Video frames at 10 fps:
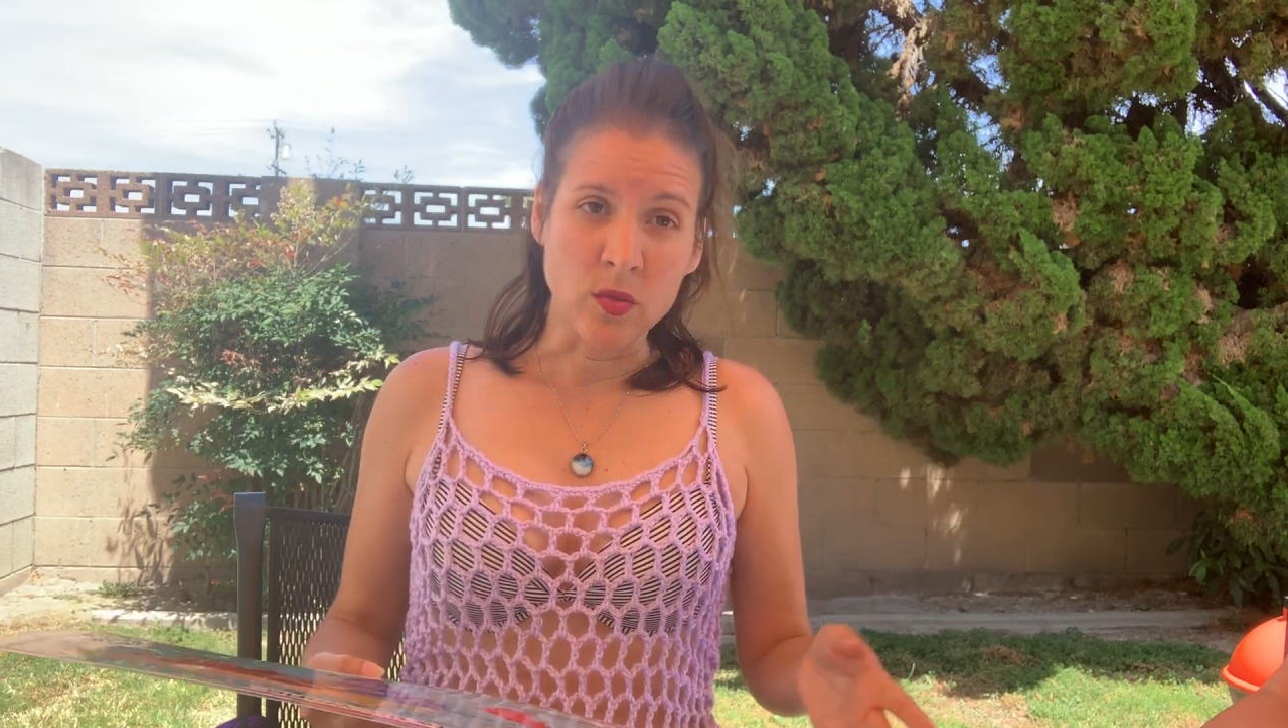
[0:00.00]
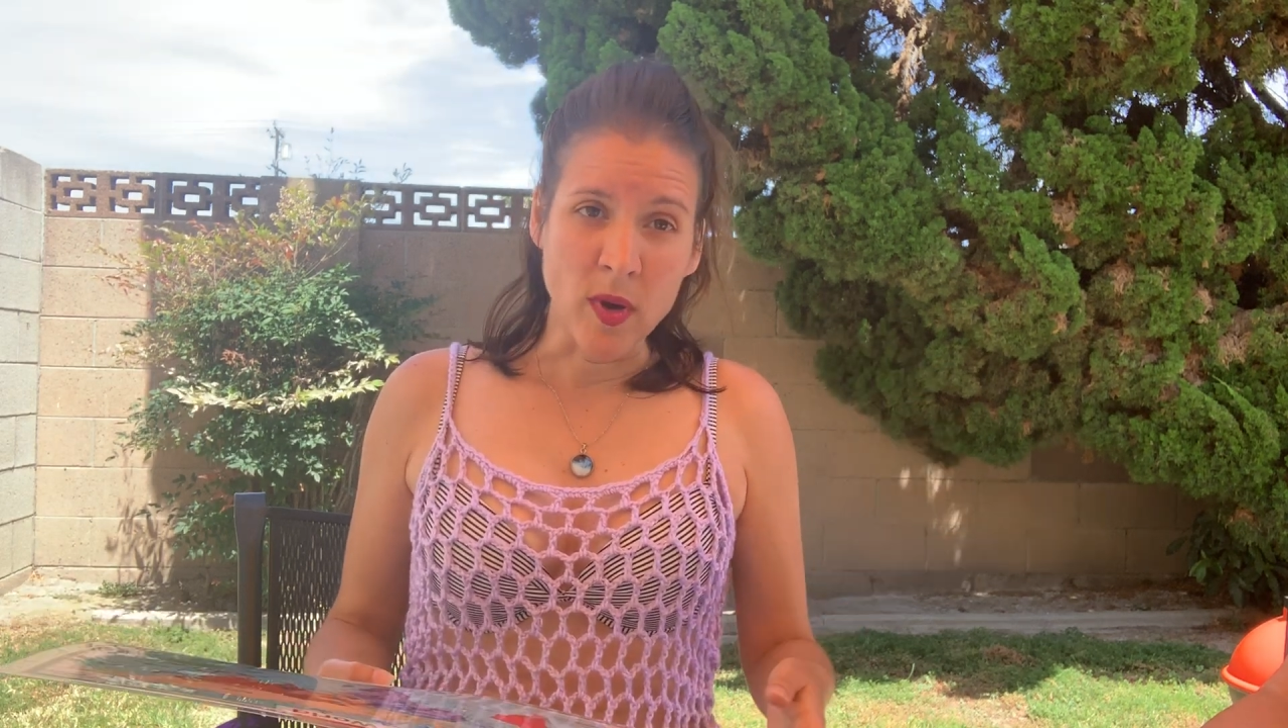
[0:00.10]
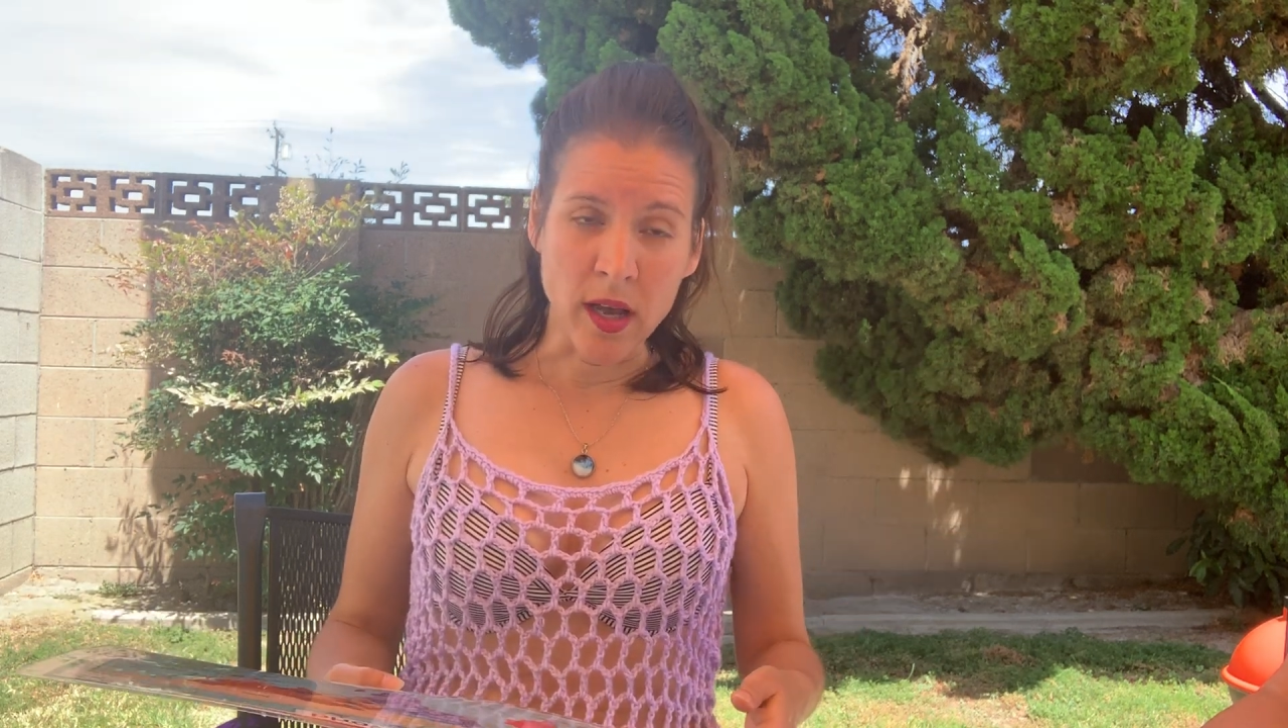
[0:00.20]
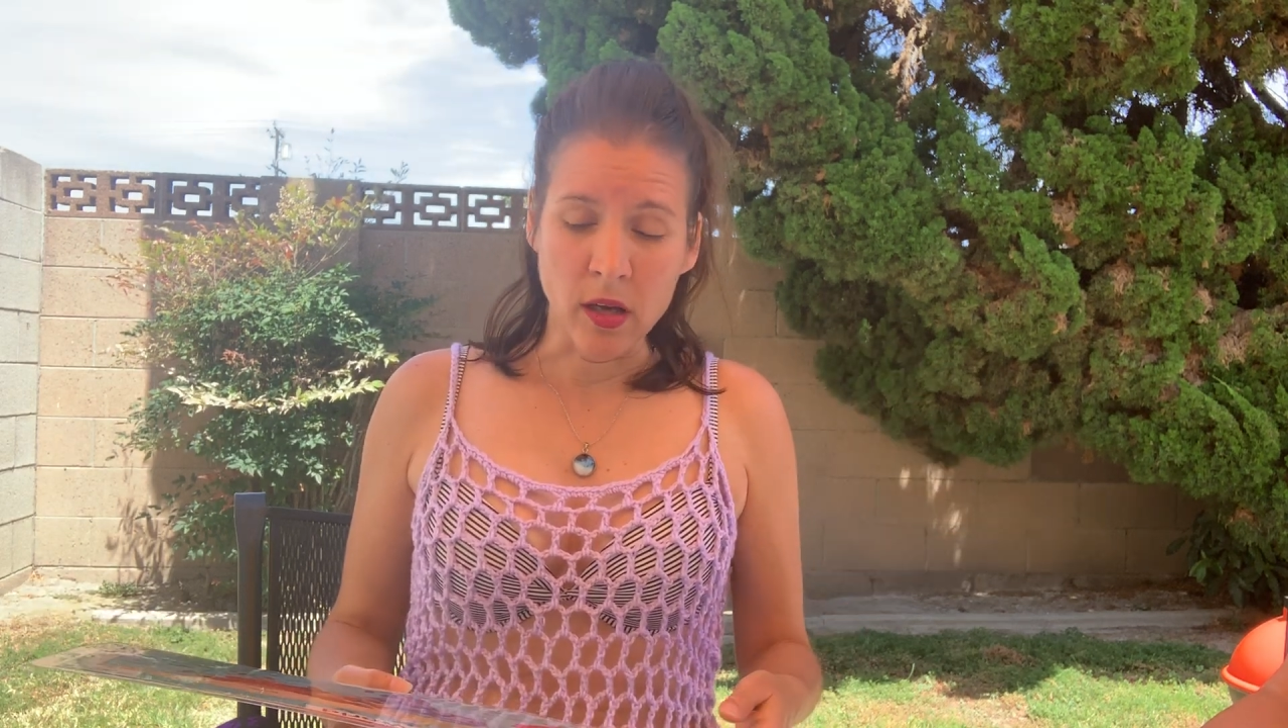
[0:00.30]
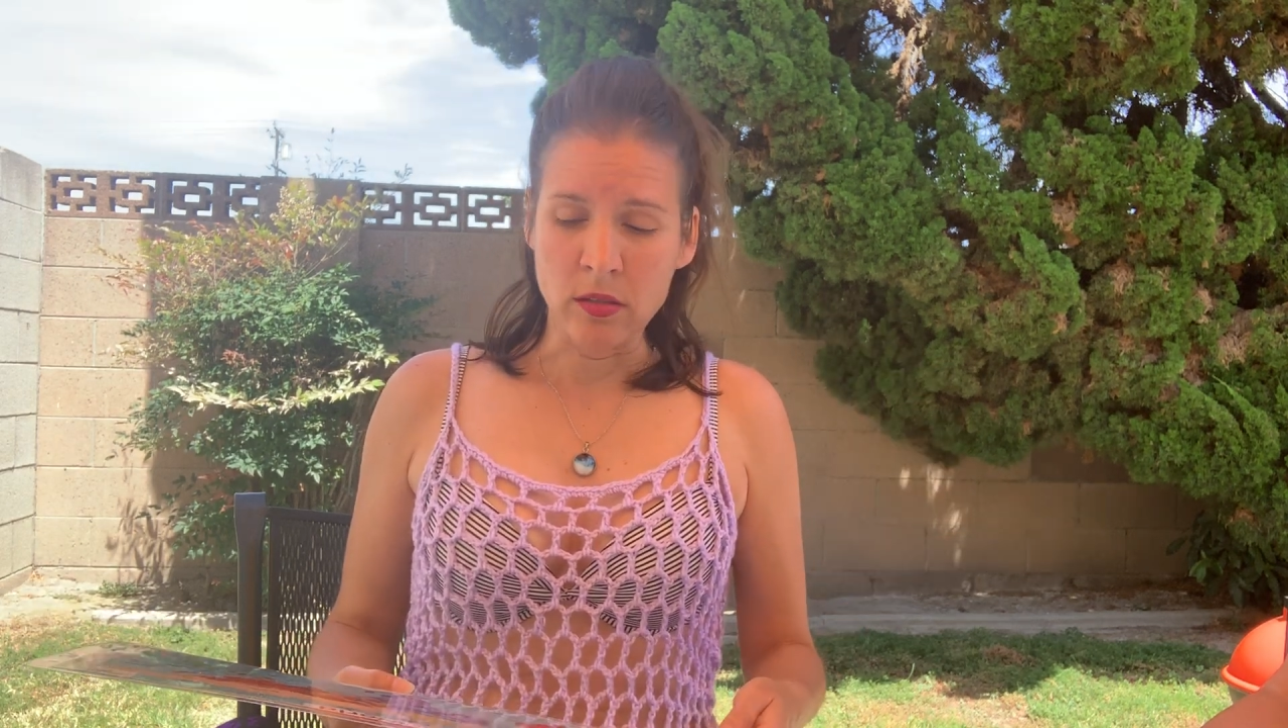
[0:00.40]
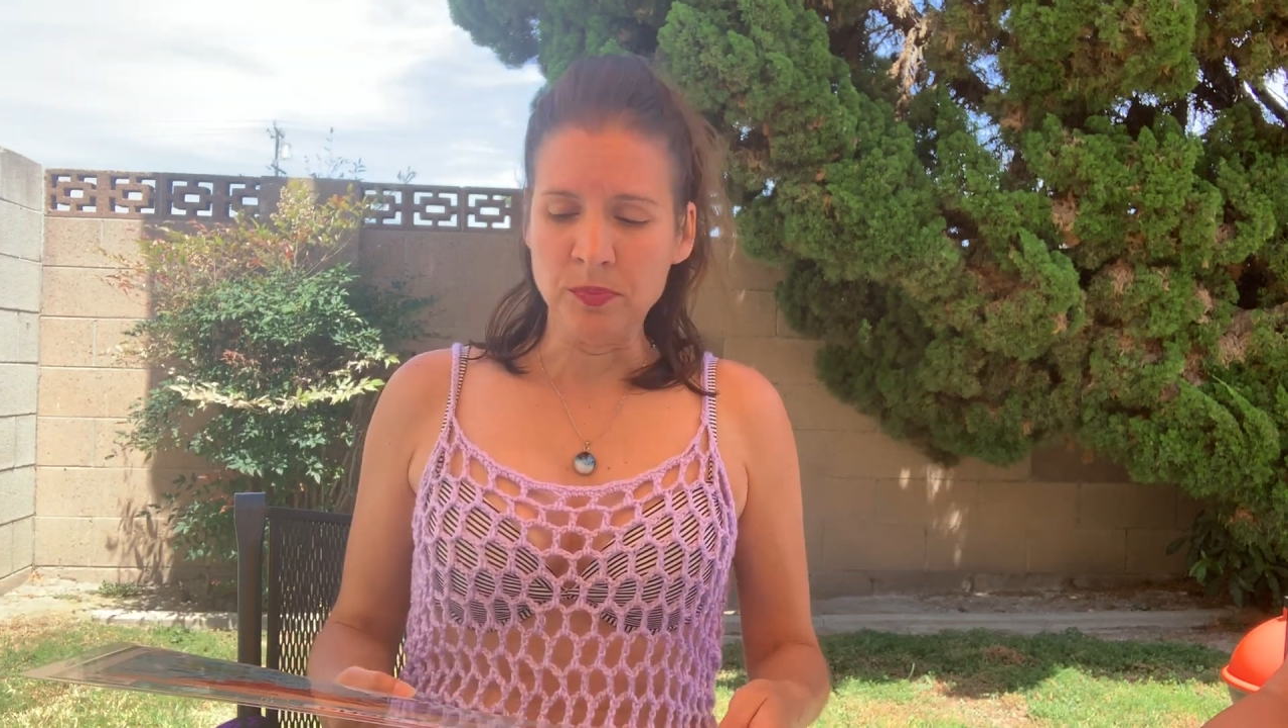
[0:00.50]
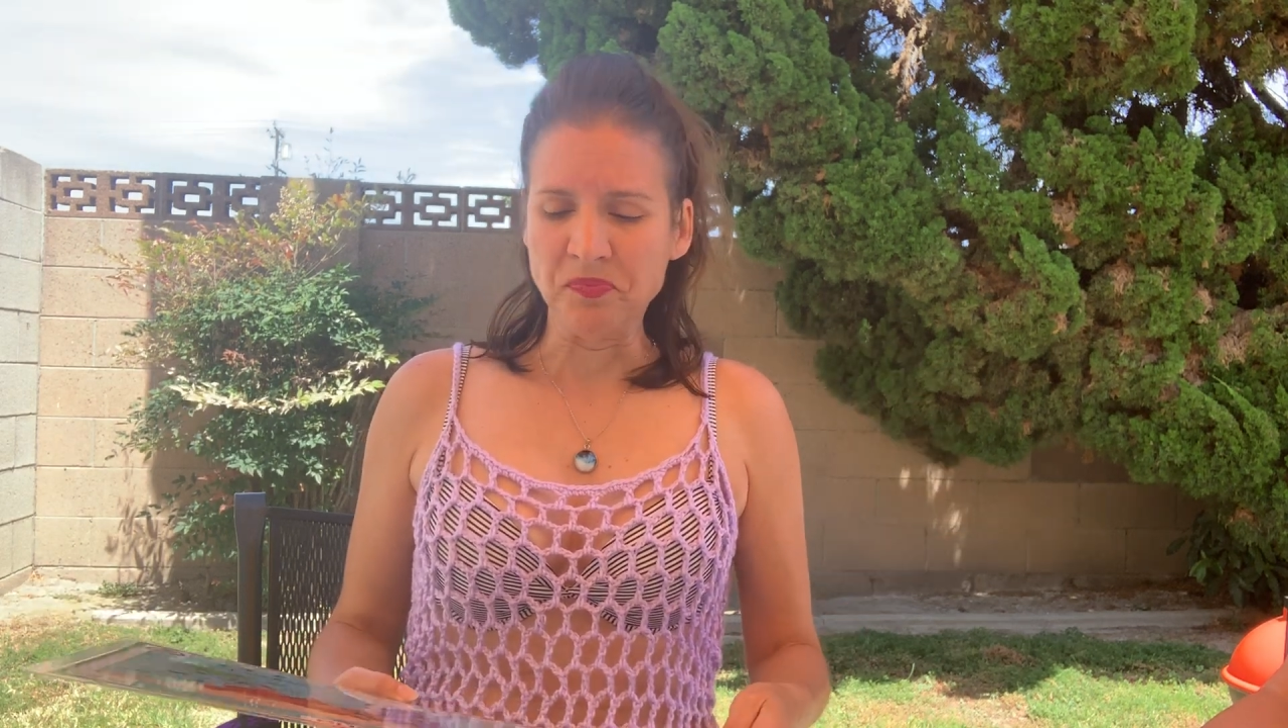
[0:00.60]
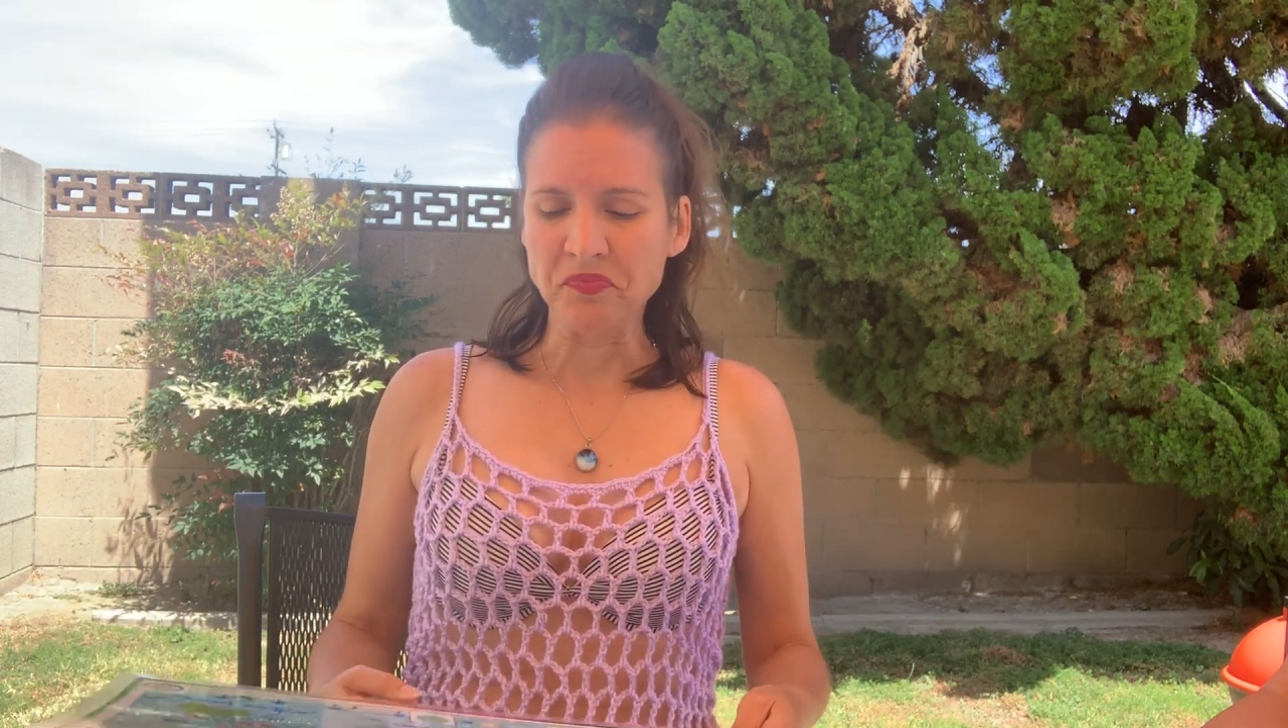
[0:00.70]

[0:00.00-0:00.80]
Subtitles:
well,